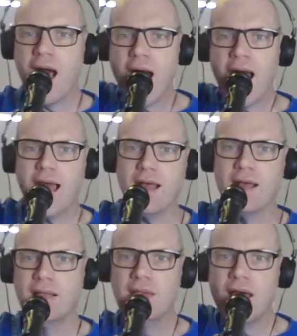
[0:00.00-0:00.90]
I
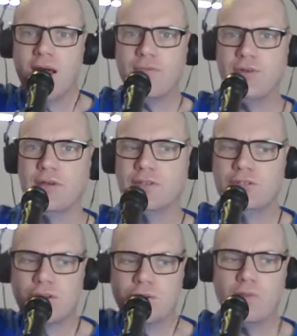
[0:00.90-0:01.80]
love
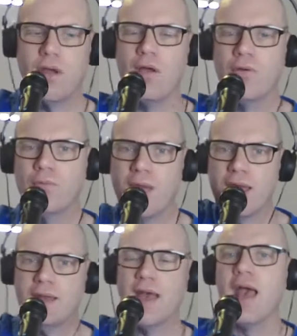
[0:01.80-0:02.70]
to read.